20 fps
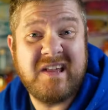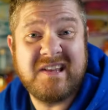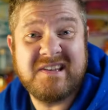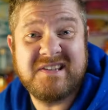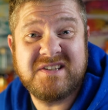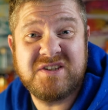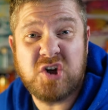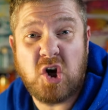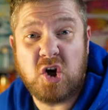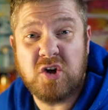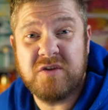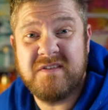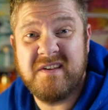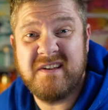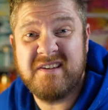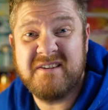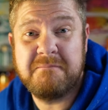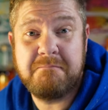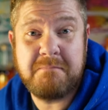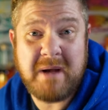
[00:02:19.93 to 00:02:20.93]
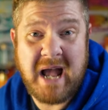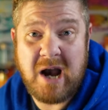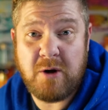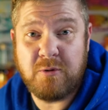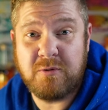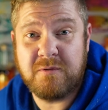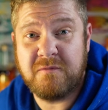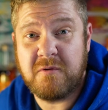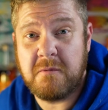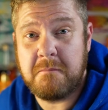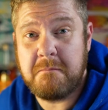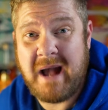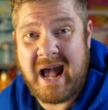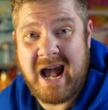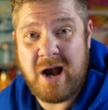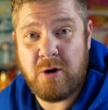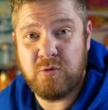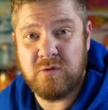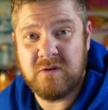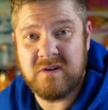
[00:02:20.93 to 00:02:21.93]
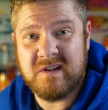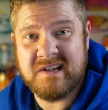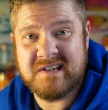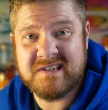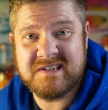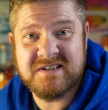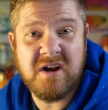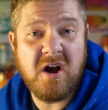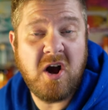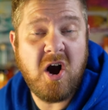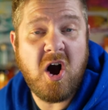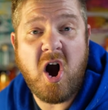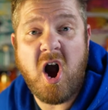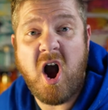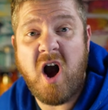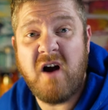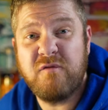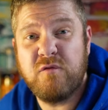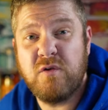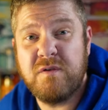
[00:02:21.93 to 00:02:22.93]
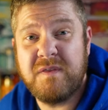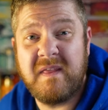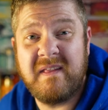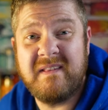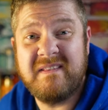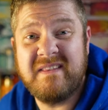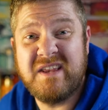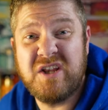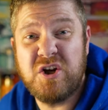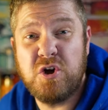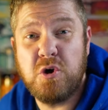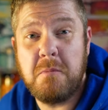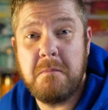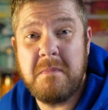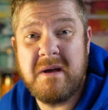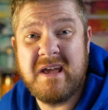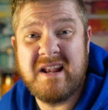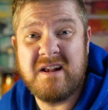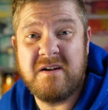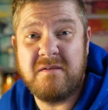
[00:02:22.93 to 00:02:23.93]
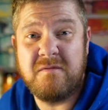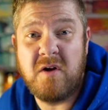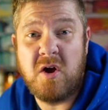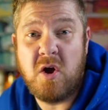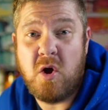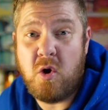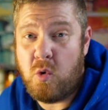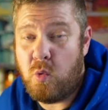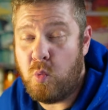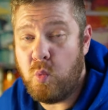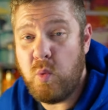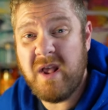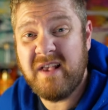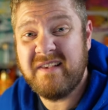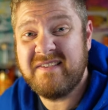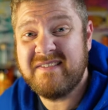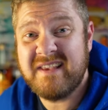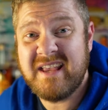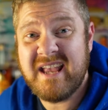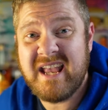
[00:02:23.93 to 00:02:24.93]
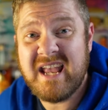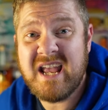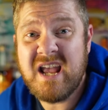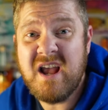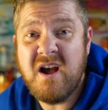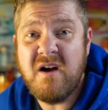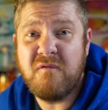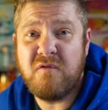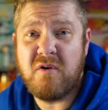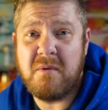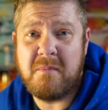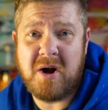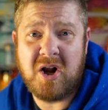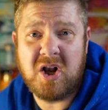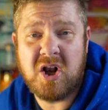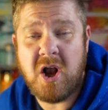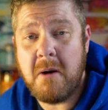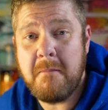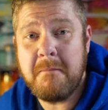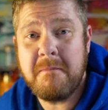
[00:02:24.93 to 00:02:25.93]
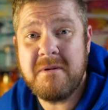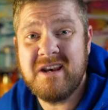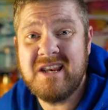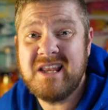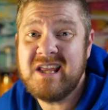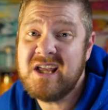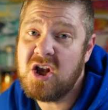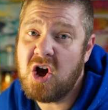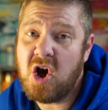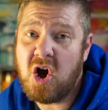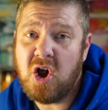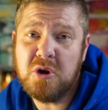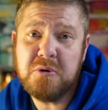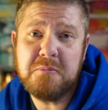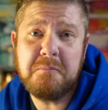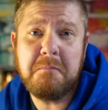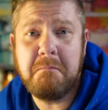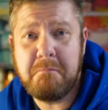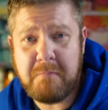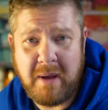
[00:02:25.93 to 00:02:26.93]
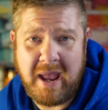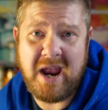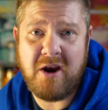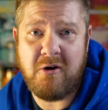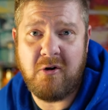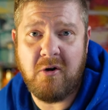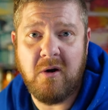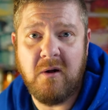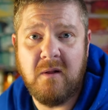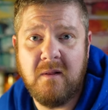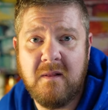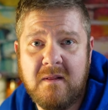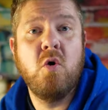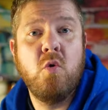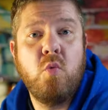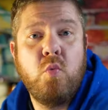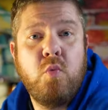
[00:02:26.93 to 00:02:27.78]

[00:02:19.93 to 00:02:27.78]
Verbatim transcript: Let's start this pound for pound list off with a little bit of whiskey from a company called Barrel.